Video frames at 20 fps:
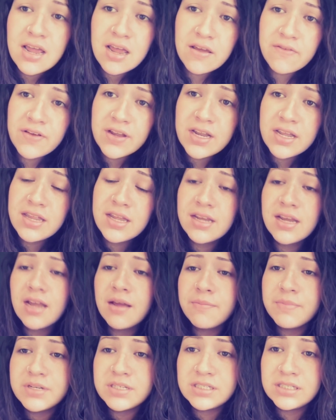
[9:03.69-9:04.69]
if anything
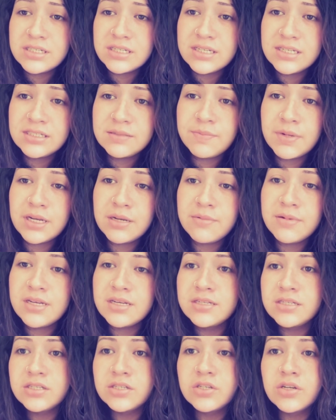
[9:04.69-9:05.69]
happens to these
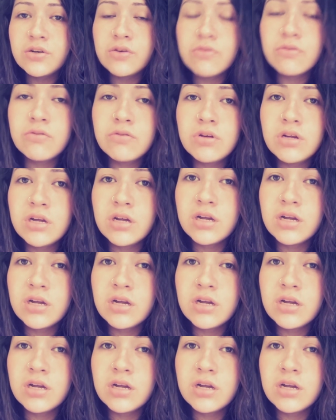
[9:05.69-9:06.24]
babies. So,